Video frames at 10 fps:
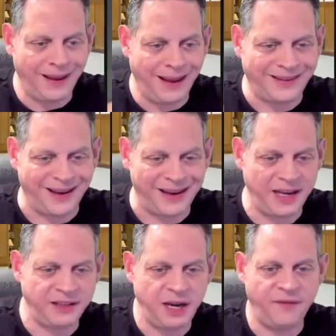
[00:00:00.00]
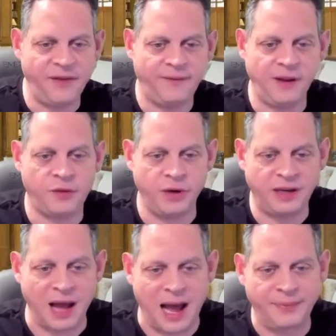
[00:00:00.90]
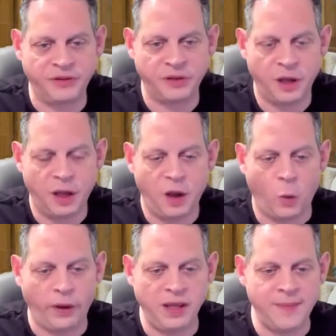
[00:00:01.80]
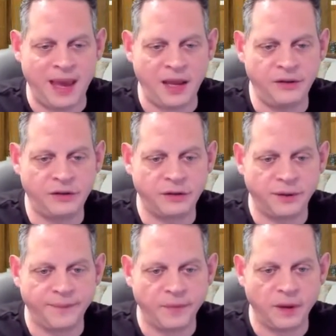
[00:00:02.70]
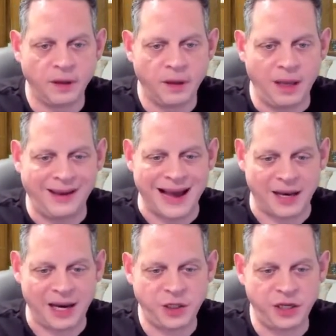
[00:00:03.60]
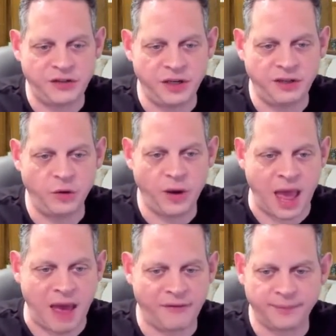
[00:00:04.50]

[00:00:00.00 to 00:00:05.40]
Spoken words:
It's a 1953 Topps Willie Mays. It got an SGC 2.5.